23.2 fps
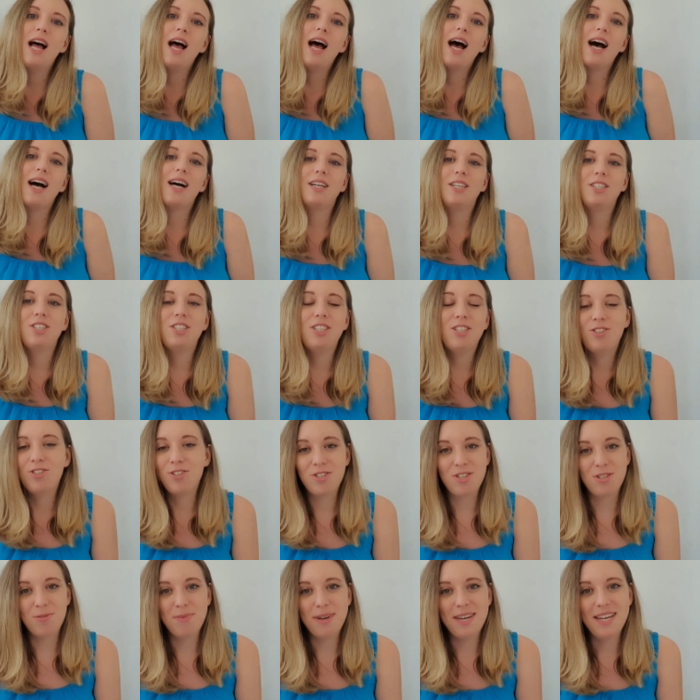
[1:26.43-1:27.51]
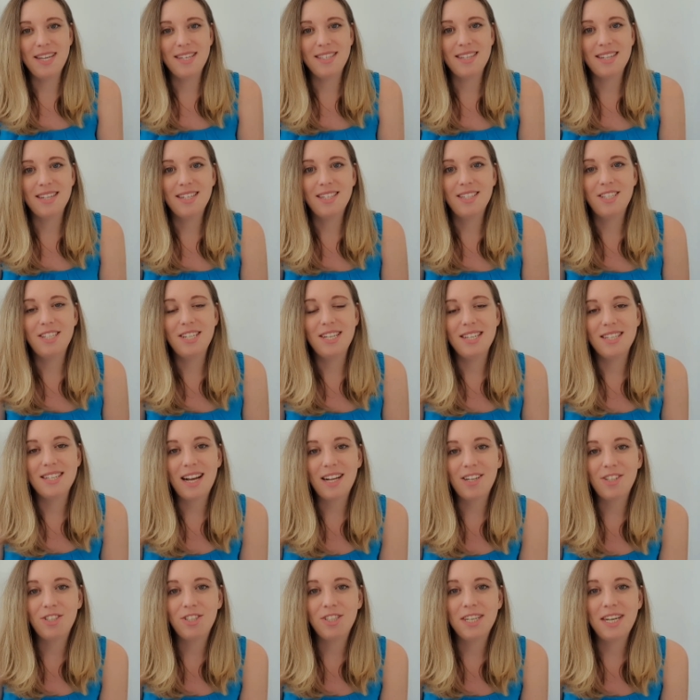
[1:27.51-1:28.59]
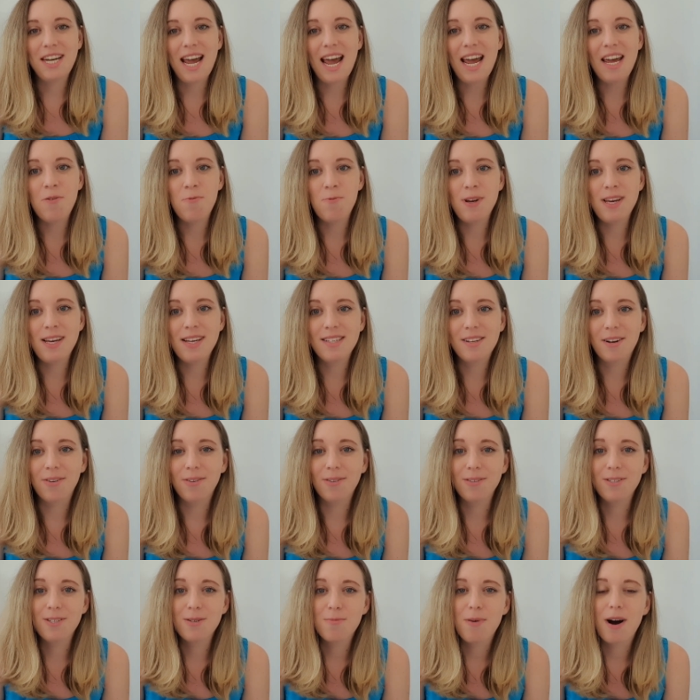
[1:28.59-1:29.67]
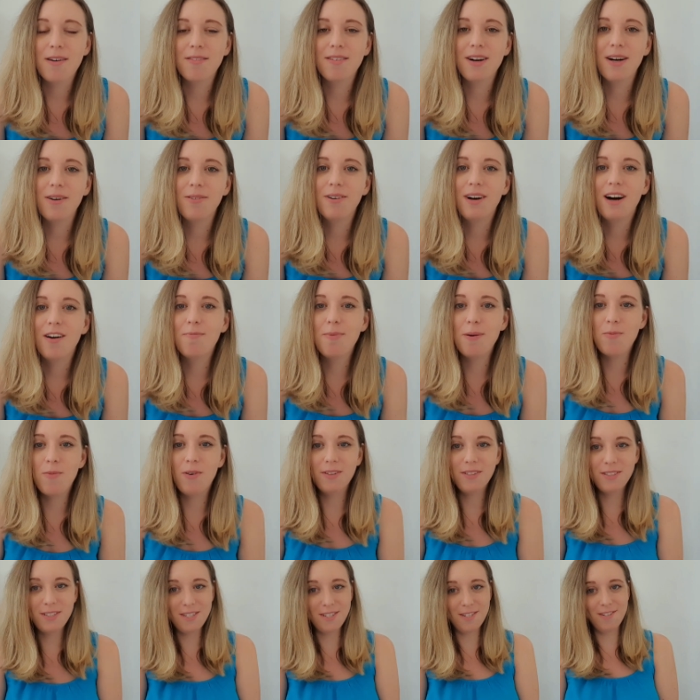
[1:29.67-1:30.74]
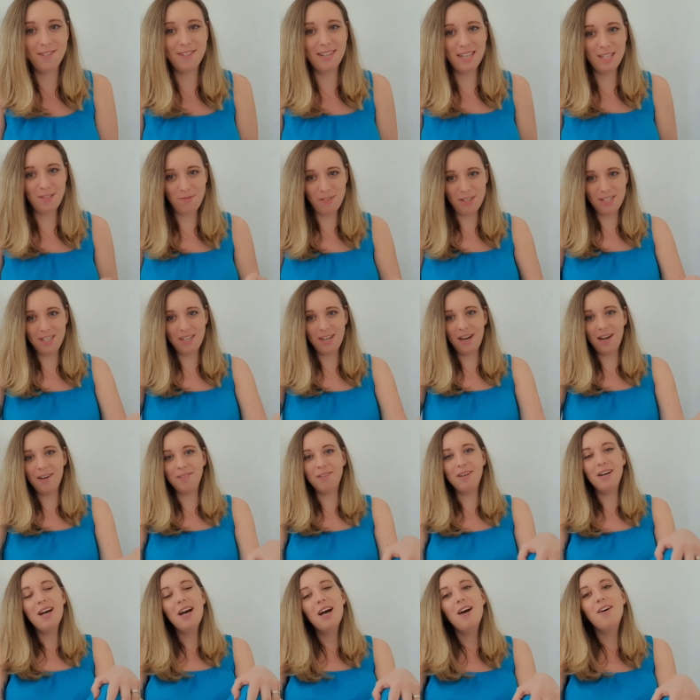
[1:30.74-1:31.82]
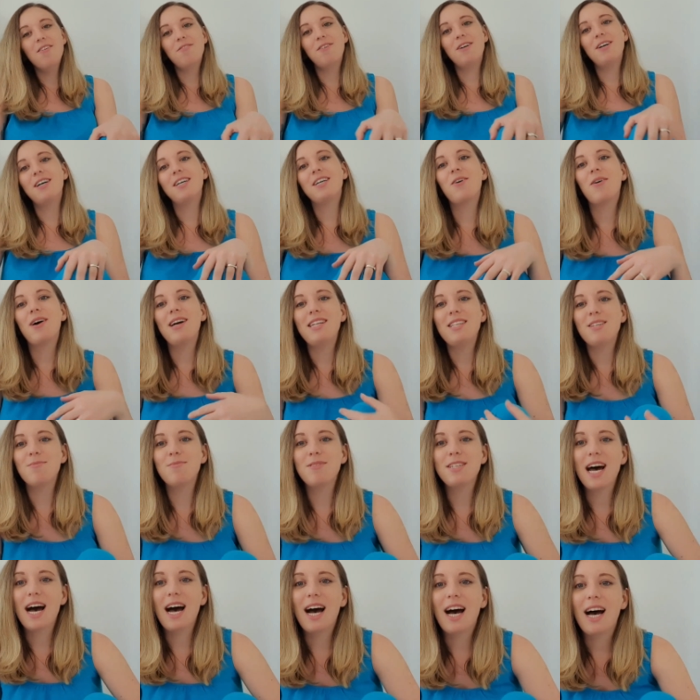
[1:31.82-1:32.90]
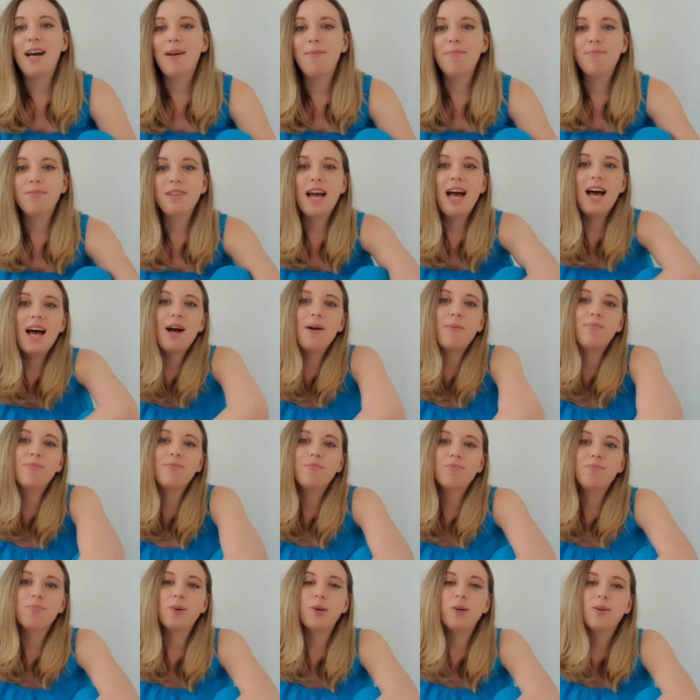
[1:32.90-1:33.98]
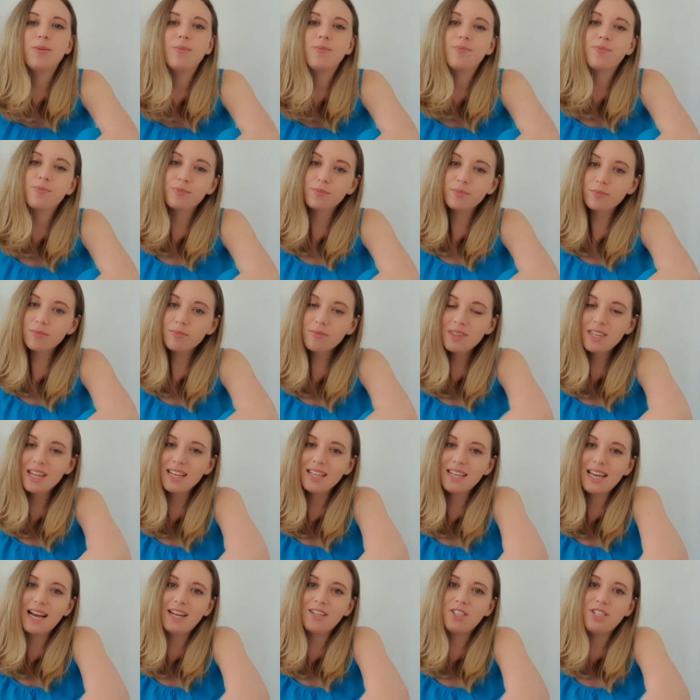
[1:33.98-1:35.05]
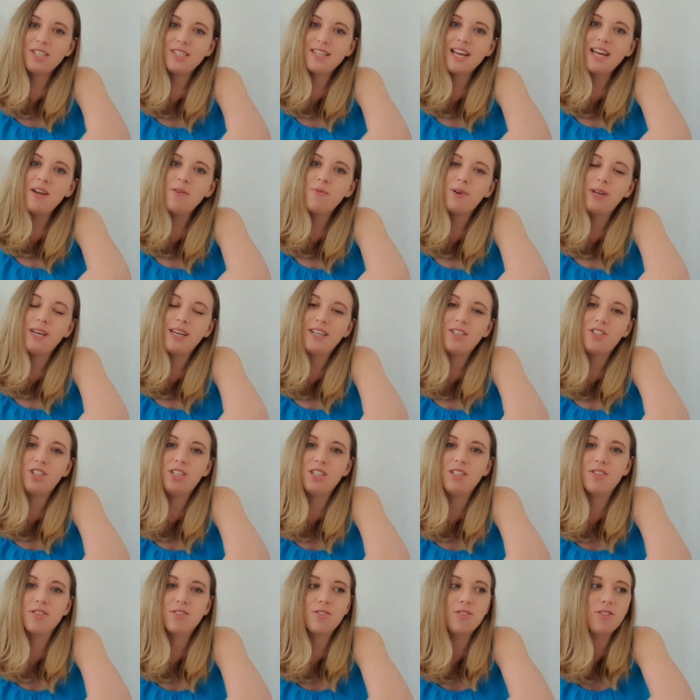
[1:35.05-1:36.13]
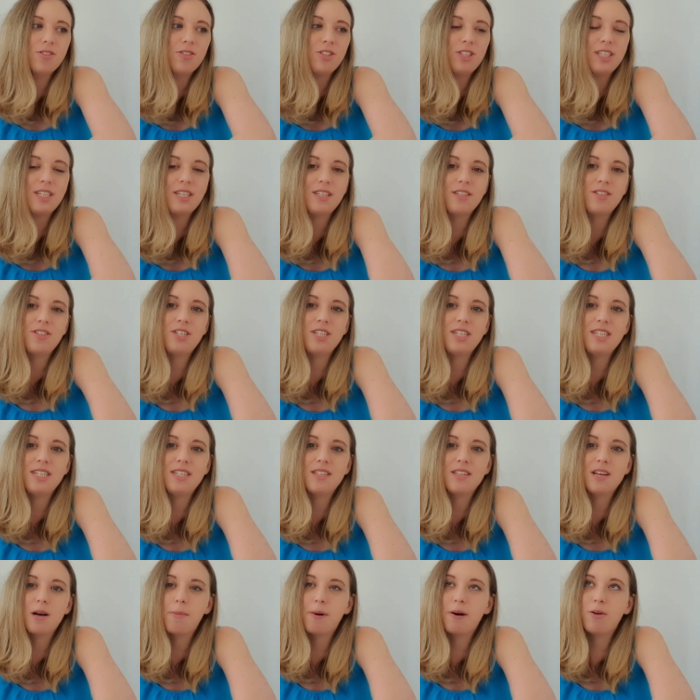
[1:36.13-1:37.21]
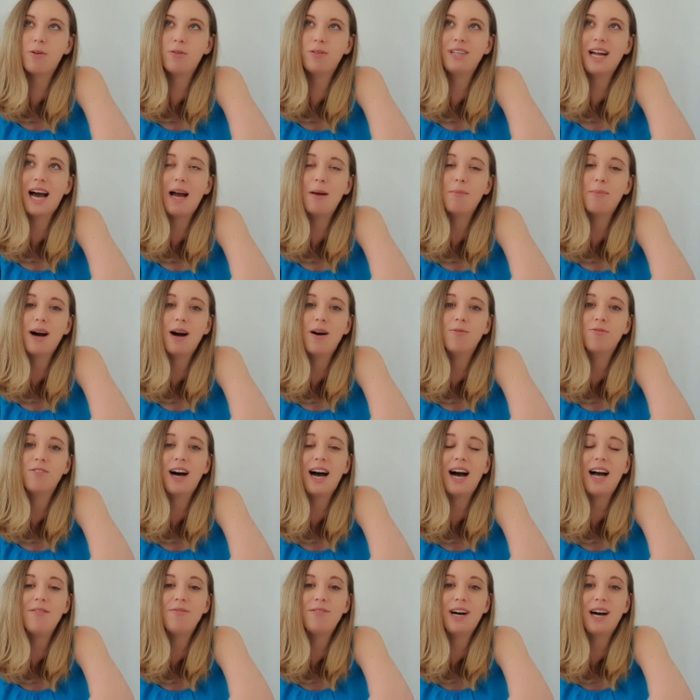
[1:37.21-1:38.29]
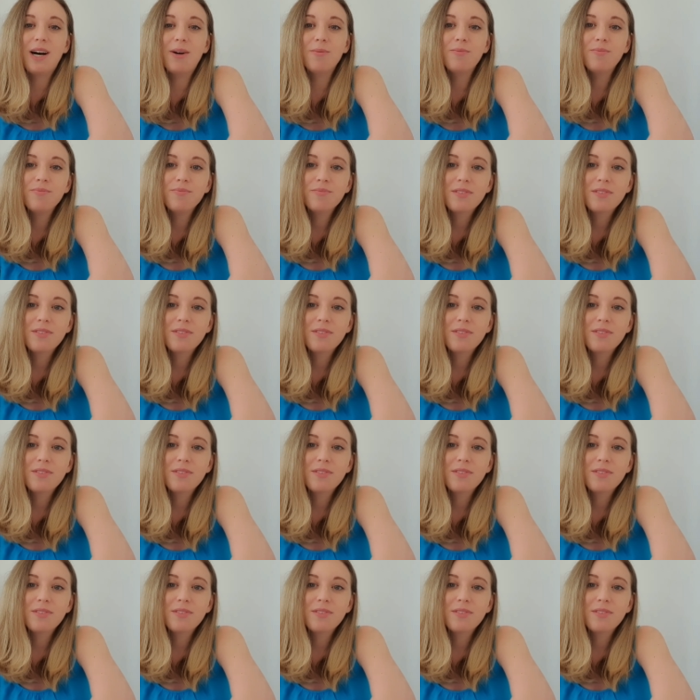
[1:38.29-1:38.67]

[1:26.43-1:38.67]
And she's just amazing. She's actually 8 weeks old tomorrow. I've been wanting to do this video for quite some time. But yeah, she's 8 weeks. She's gorgeous. She's about £9.5 now.